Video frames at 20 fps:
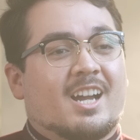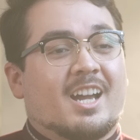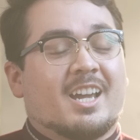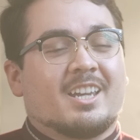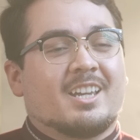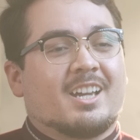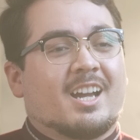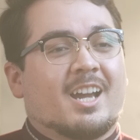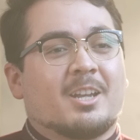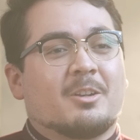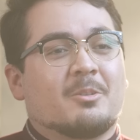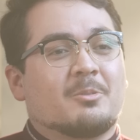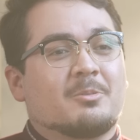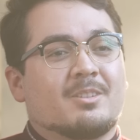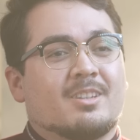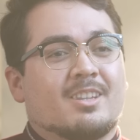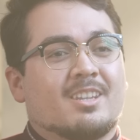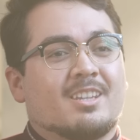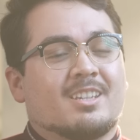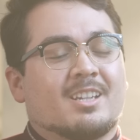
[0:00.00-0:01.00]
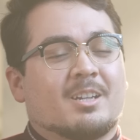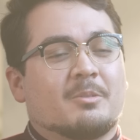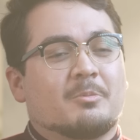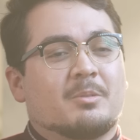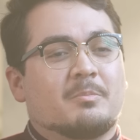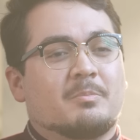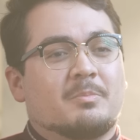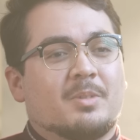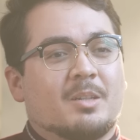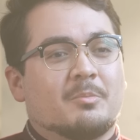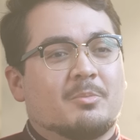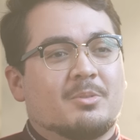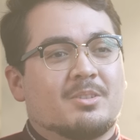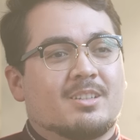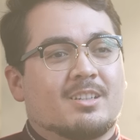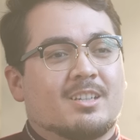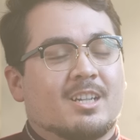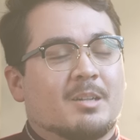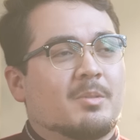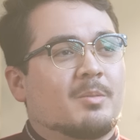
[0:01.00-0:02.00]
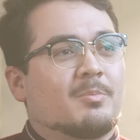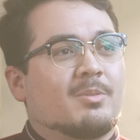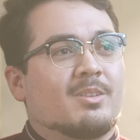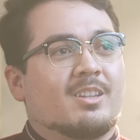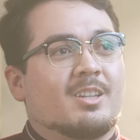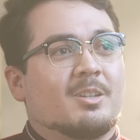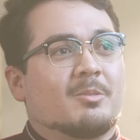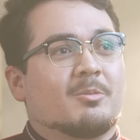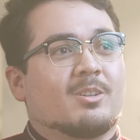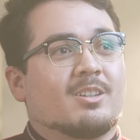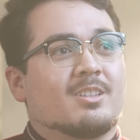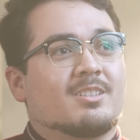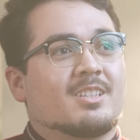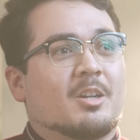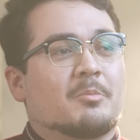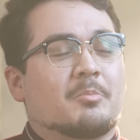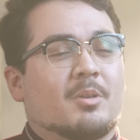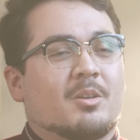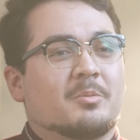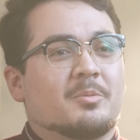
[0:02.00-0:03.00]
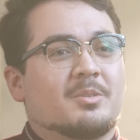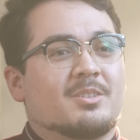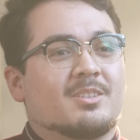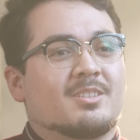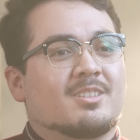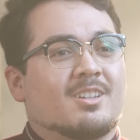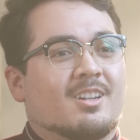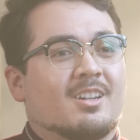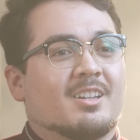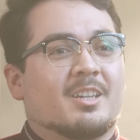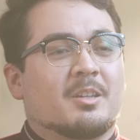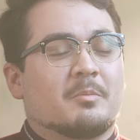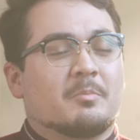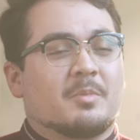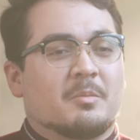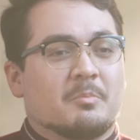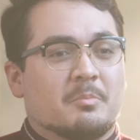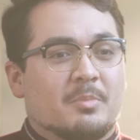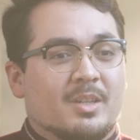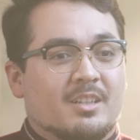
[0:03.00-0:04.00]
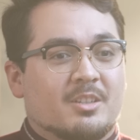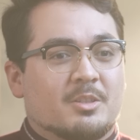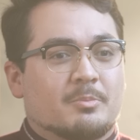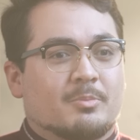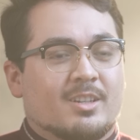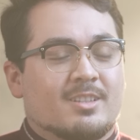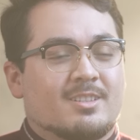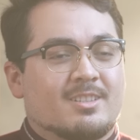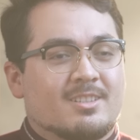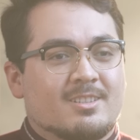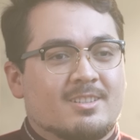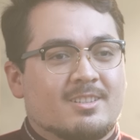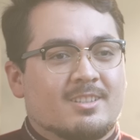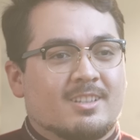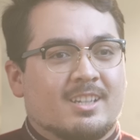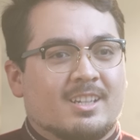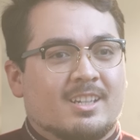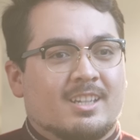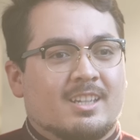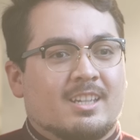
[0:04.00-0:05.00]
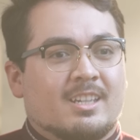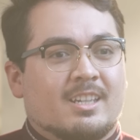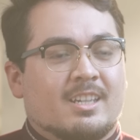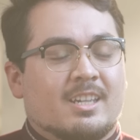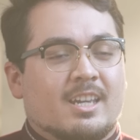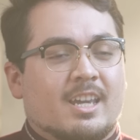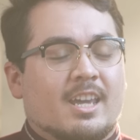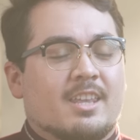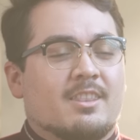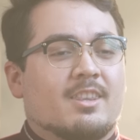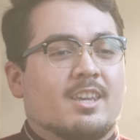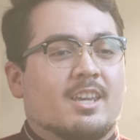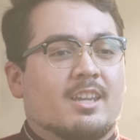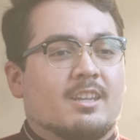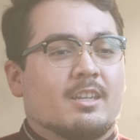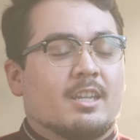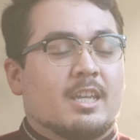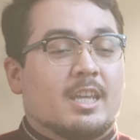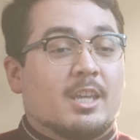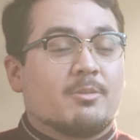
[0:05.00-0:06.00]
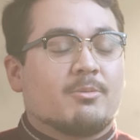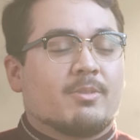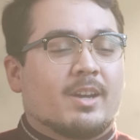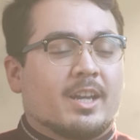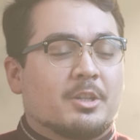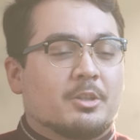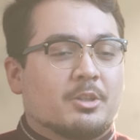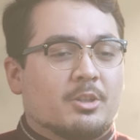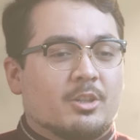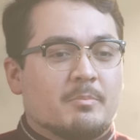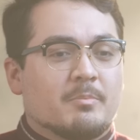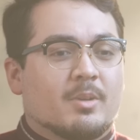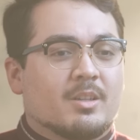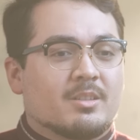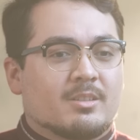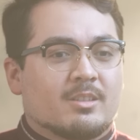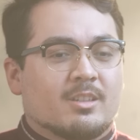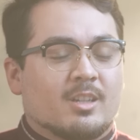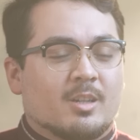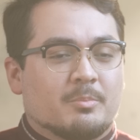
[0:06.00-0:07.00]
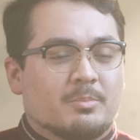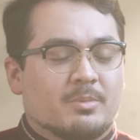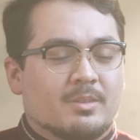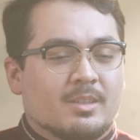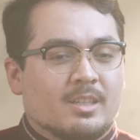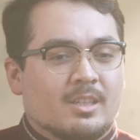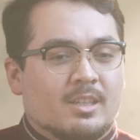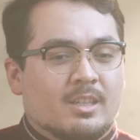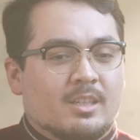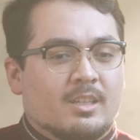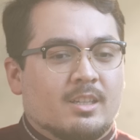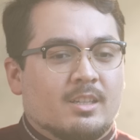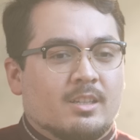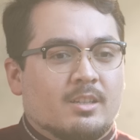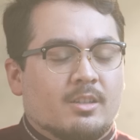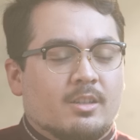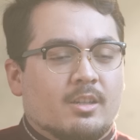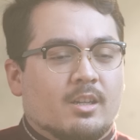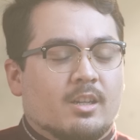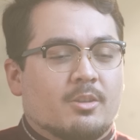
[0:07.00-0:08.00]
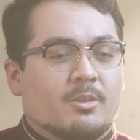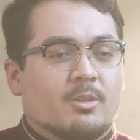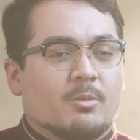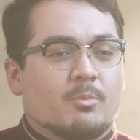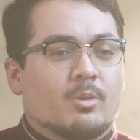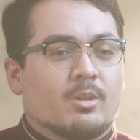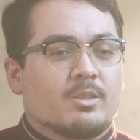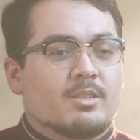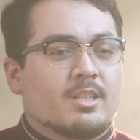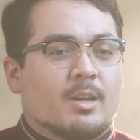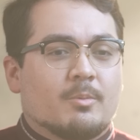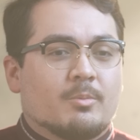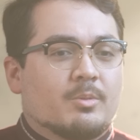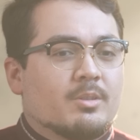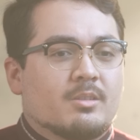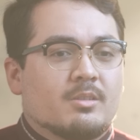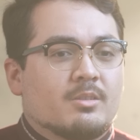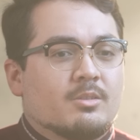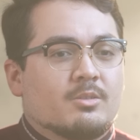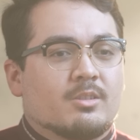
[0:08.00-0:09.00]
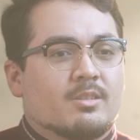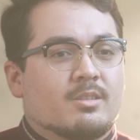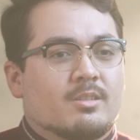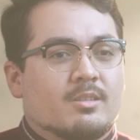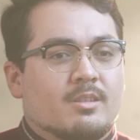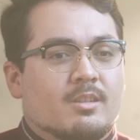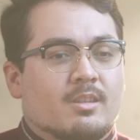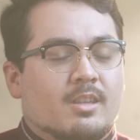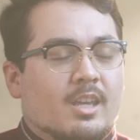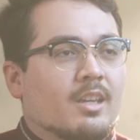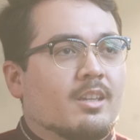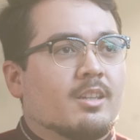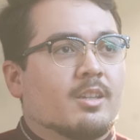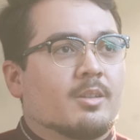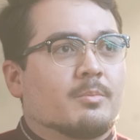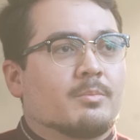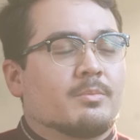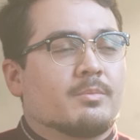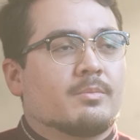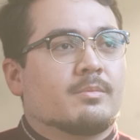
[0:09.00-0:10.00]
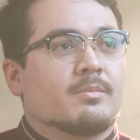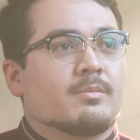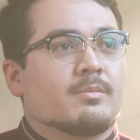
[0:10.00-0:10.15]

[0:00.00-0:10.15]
I, I don't think I would be able to come up with any words. I'll probably just hug him and be in his presence. And then if I could muster up uh, the words, I would just thank him.